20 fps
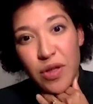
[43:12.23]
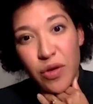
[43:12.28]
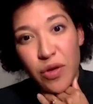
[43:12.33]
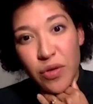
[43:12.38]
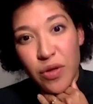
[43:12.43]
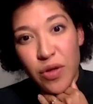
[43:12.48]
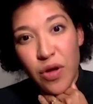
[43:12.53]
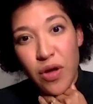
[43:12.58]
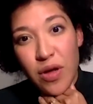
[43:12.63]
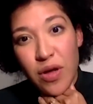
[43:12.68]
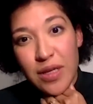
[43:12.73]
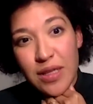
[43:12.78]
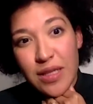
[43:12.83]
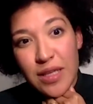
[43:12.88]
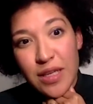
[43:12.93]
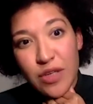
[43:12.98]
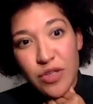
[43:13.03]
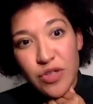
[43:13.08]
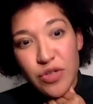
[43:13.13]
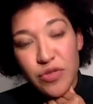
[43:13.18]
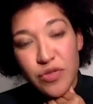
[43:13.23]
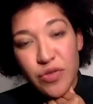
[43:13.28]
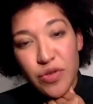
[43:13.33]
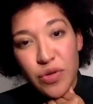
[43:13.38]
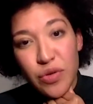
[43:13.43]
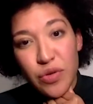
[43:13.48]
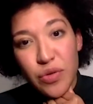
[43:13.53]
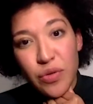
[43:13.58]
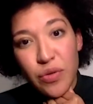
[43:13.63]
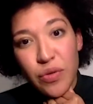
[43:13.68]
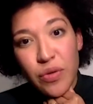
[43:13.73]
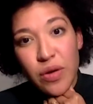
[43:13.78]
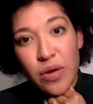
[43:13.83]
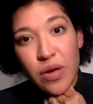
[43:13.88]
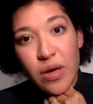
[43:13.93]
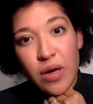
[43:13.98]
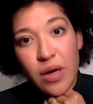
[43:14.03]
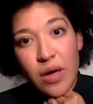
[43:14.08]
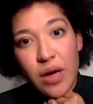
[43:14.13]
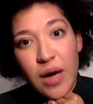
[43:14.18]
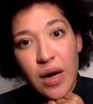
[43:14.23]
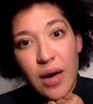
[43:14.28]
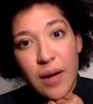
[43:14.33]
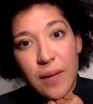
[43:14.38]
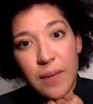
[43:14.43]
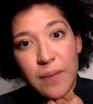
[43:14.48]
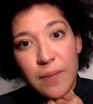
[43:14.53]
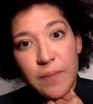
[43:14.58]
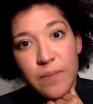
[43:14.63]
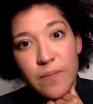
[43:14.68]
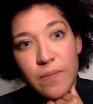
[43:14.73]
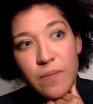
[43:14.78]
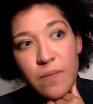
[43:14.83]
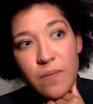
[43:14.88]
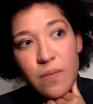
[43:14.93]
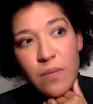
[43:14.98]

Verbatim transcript: early on in the interview, um,